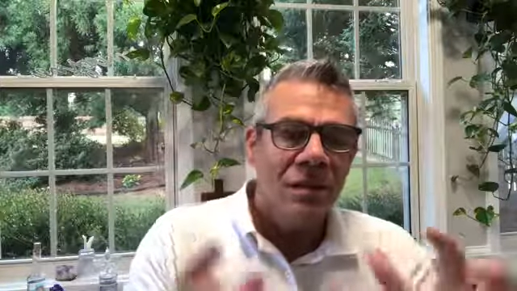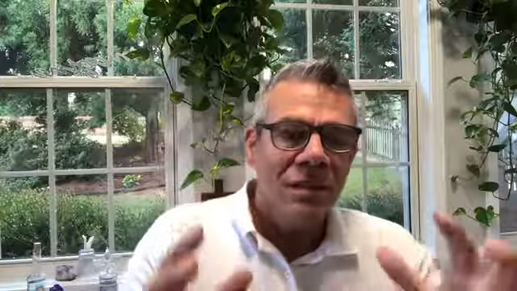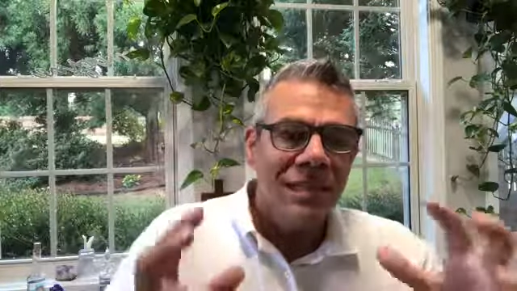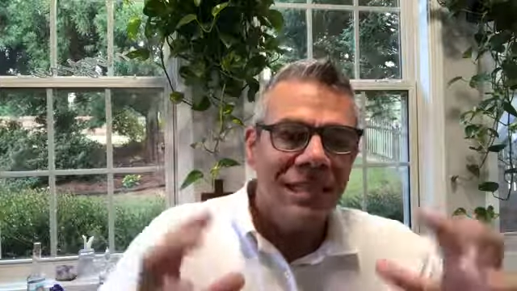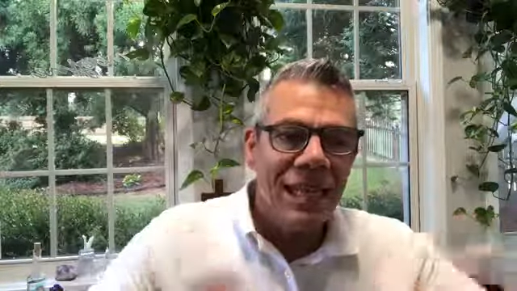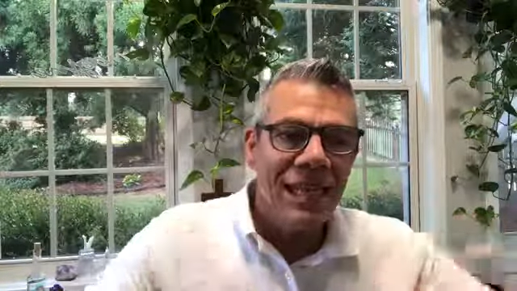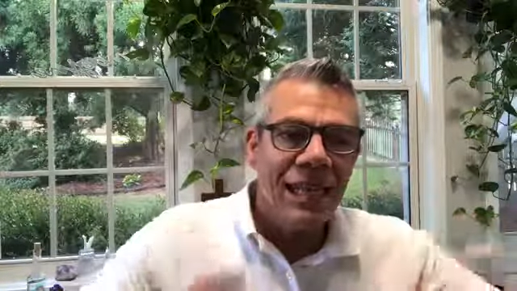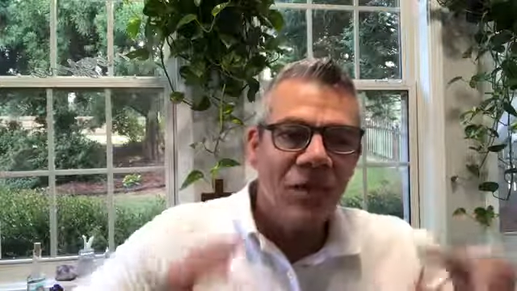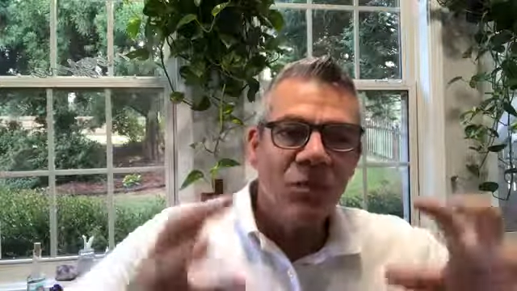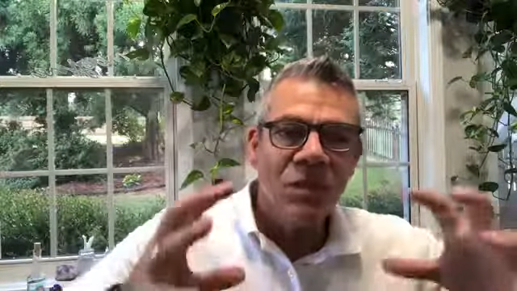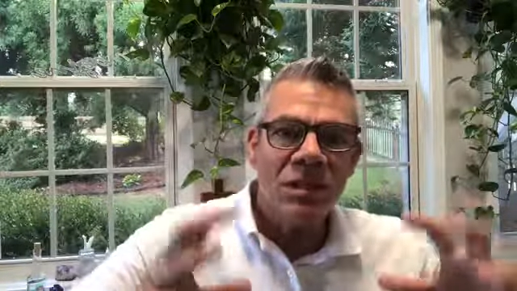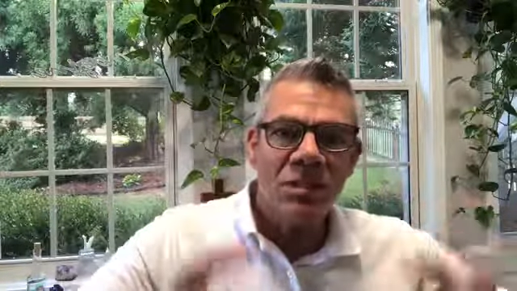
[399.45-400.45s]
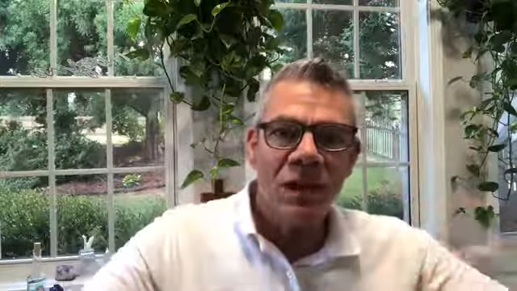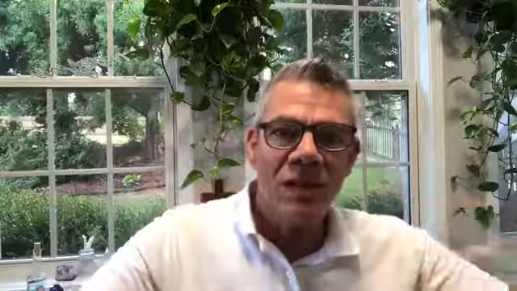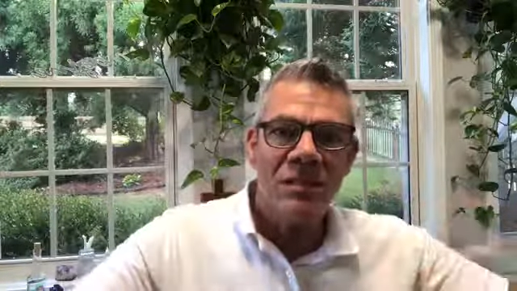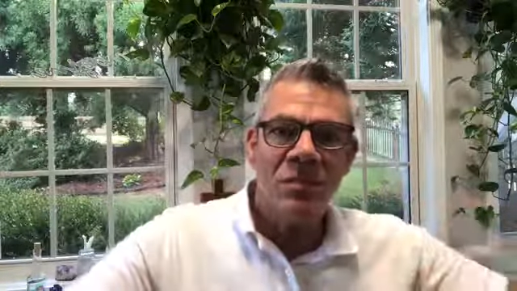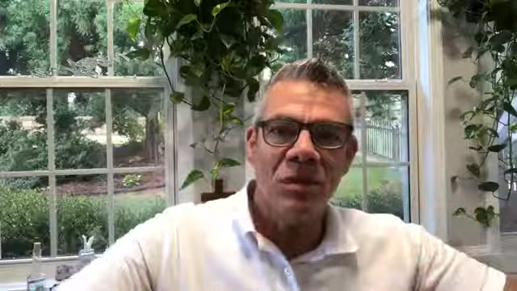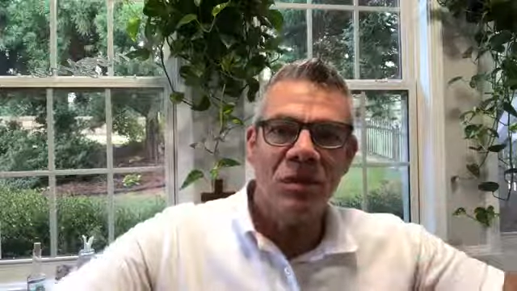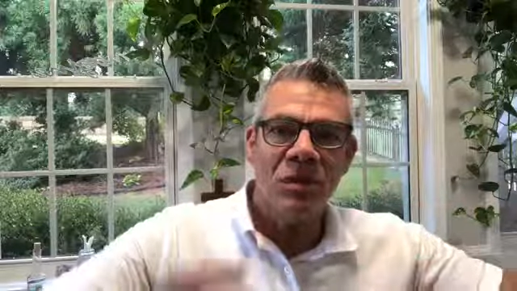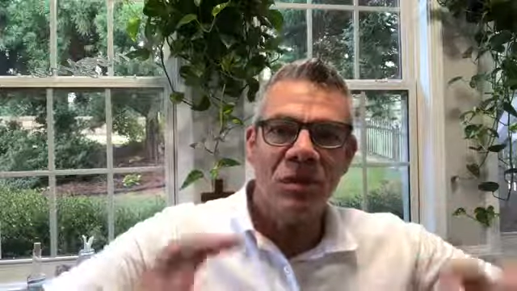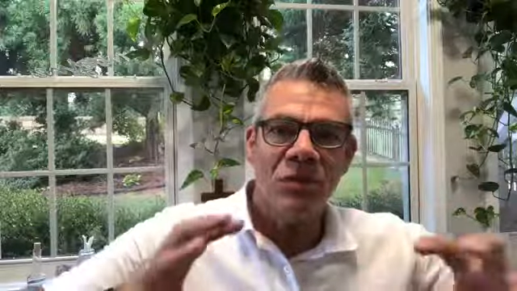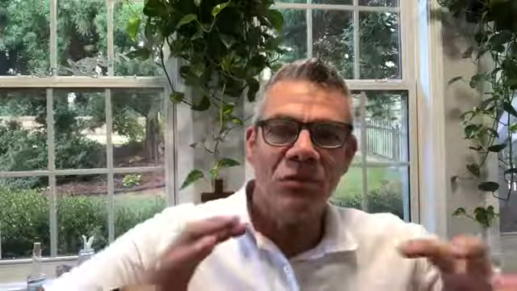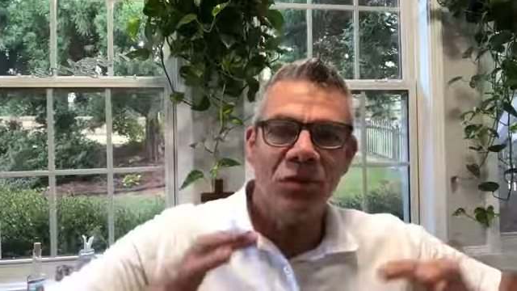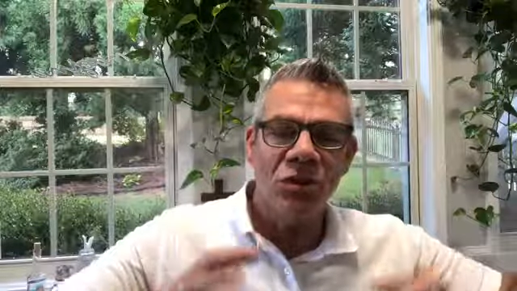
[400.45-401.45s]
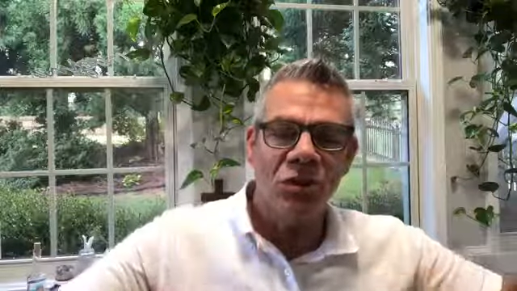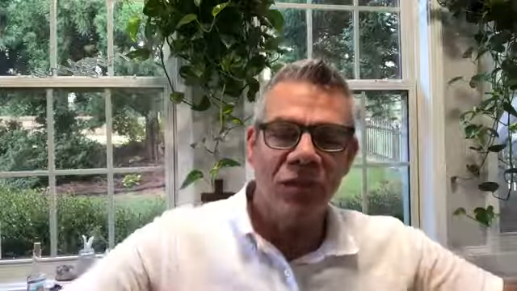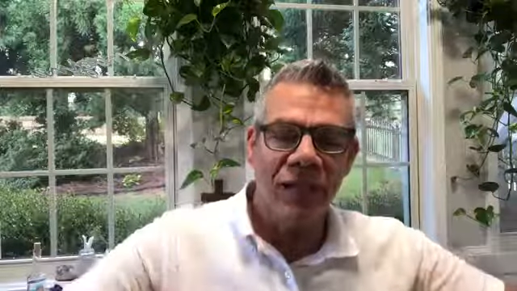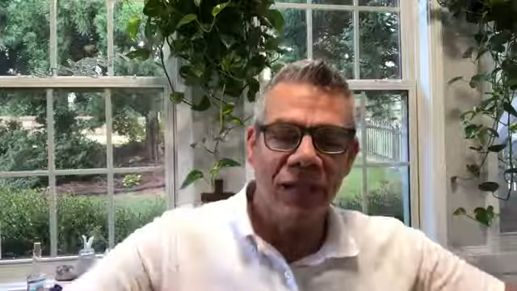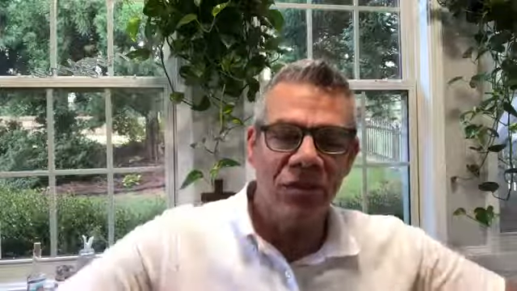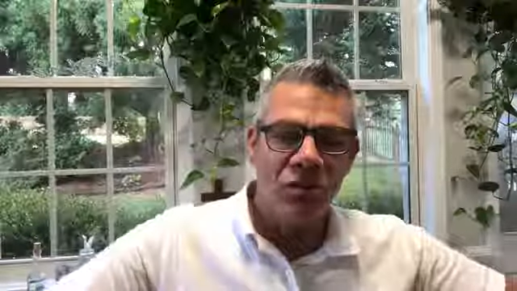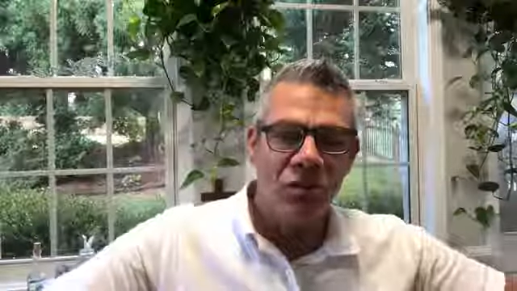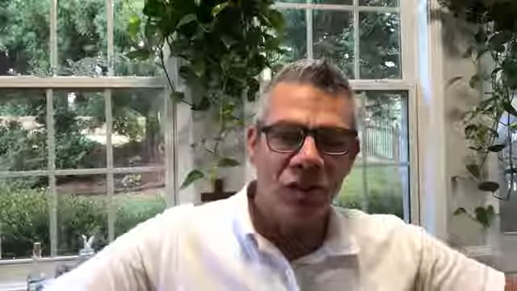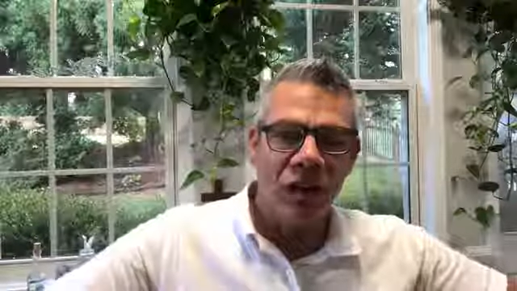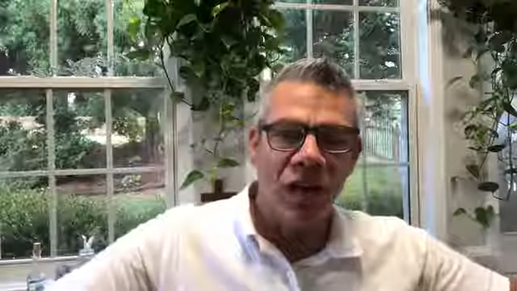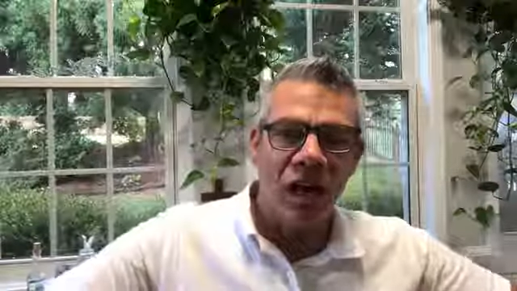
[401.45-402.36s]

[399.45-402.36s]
Take responsibility for your energy.